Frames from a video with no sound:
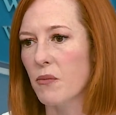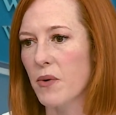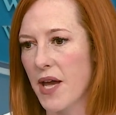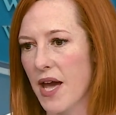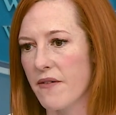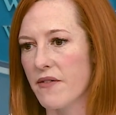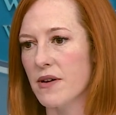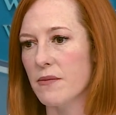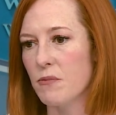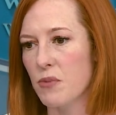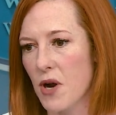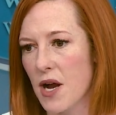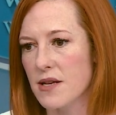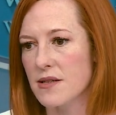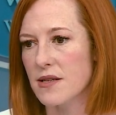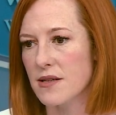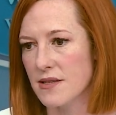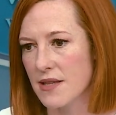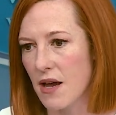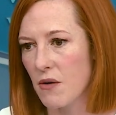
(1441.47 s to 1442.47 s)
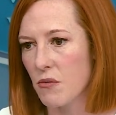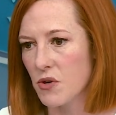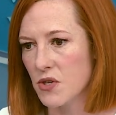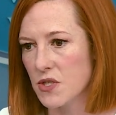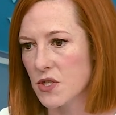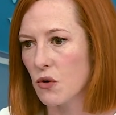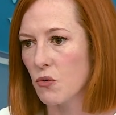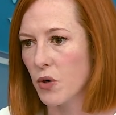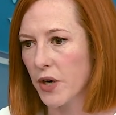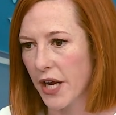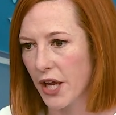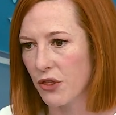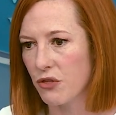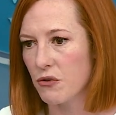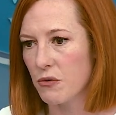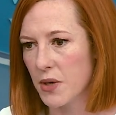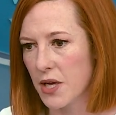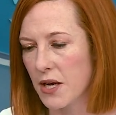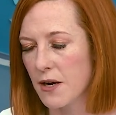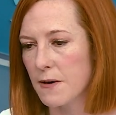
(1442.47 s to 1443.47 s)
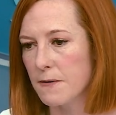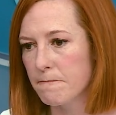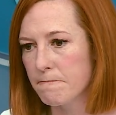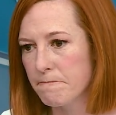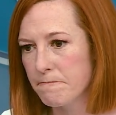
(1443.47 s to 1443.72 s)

we have a process that we're still working through here.